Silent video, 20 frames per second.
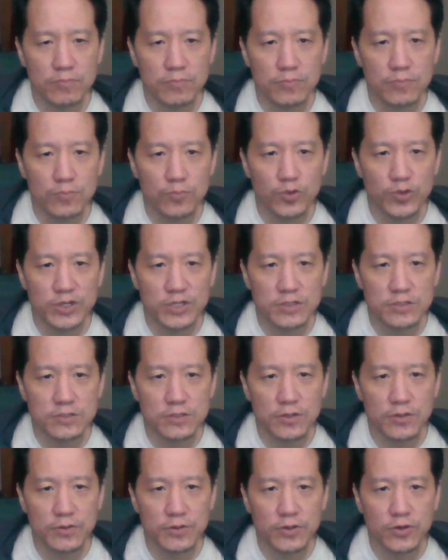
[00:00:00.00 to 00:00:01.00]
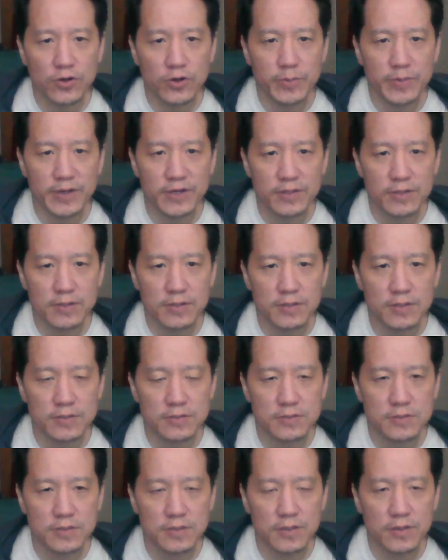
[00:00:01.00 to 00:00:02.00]
We don't know about
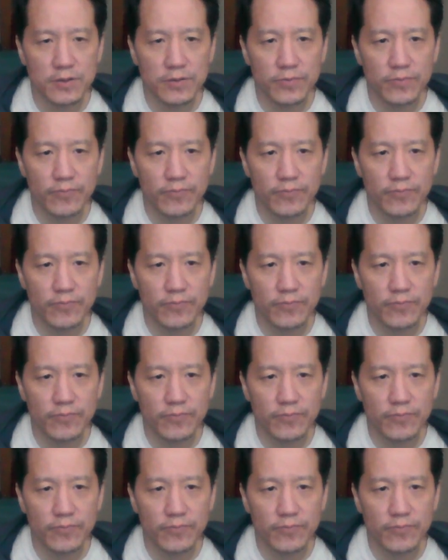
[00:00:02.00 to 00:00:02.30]
these though.